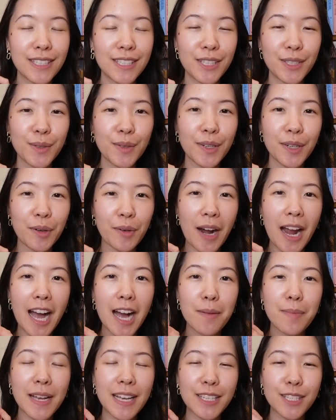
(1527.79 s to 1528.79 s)
to
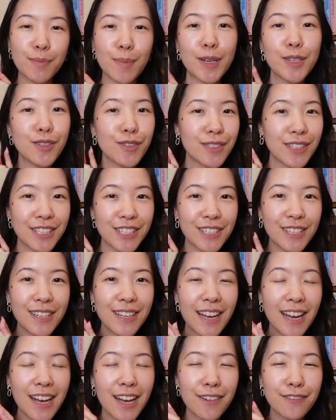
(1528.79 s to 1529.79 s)
grab a special edition
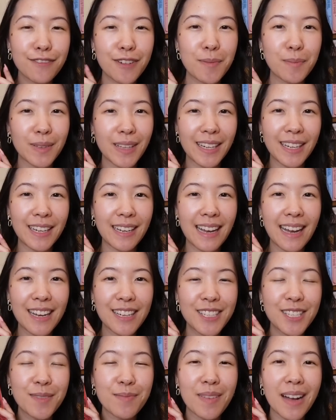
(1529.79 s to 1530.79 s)
of From Blood and
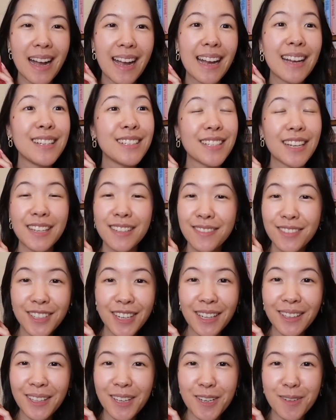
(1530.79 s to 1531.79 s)
Ash by Jennifer
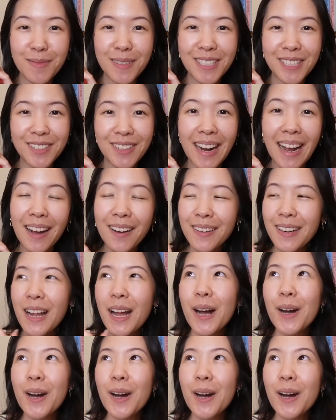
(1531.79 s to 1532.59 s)
L. Ehrmantraut.